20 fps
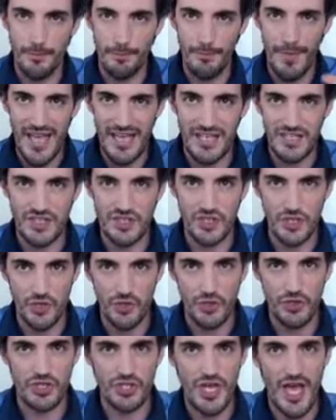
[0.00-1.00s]
makes
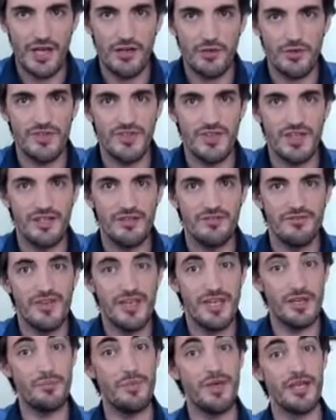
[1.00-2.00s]
your shadow self
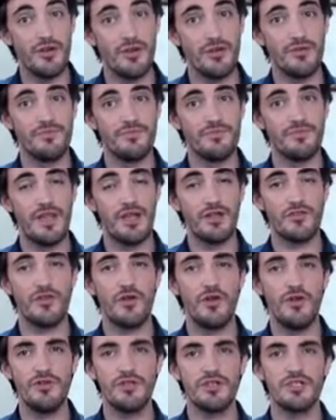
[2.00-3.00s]
get bigger. Now it's
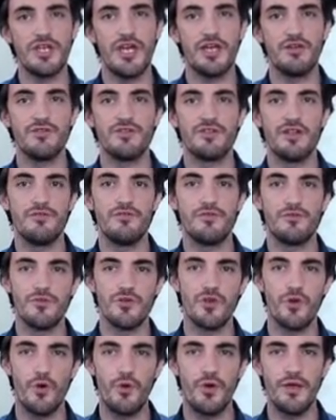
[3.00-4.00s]
called the shadow self. It was
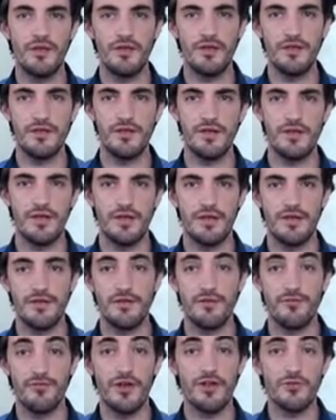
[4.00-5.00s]
coined,
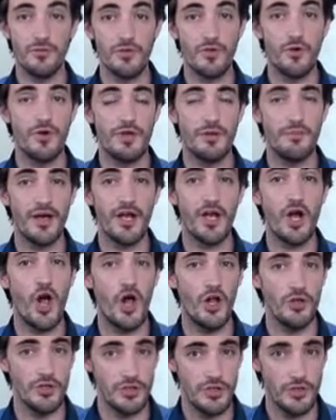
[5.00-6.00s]
the phrase was coined by
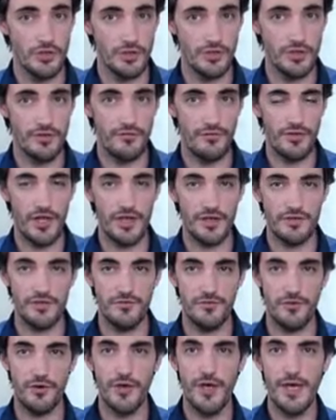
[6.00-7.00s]
Carl Jung, the
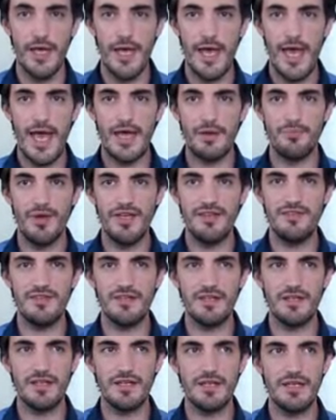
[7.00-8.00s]
philosopher. And
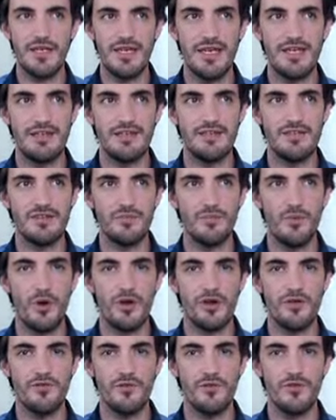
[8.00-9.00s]
basically it is the
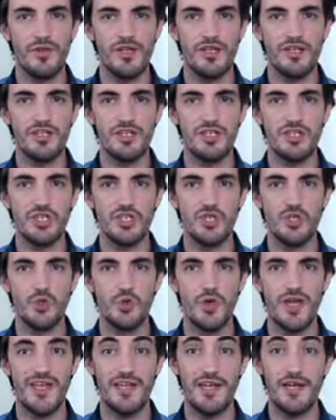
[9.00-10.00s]
part of you that you
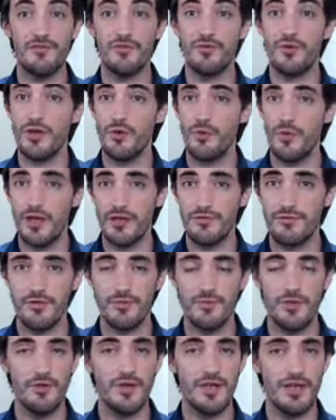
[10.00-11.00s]
can never run away
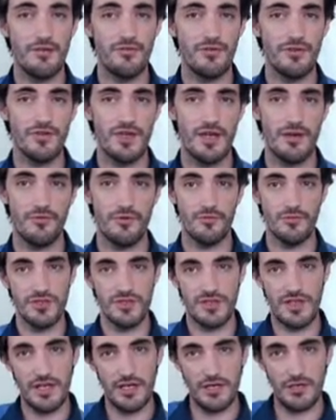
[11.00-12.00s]
from, you can never escape from,
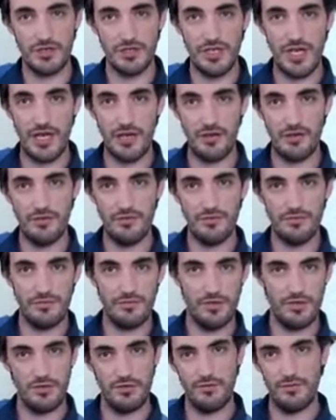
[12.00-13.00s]
just like your shadow.
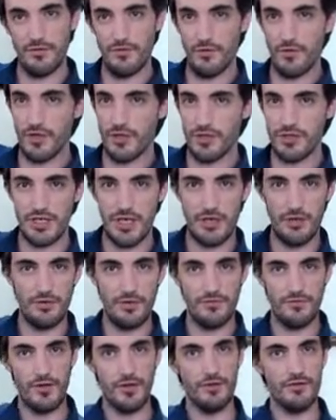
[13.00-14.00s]
You know, we've all got a shadow
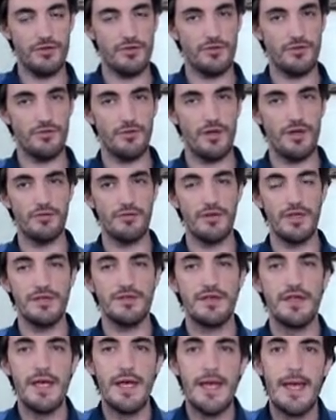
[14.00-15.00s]
that follows us around with
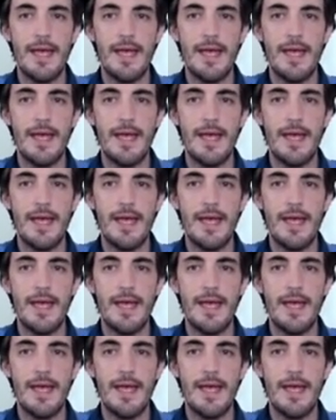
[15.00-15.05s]
us.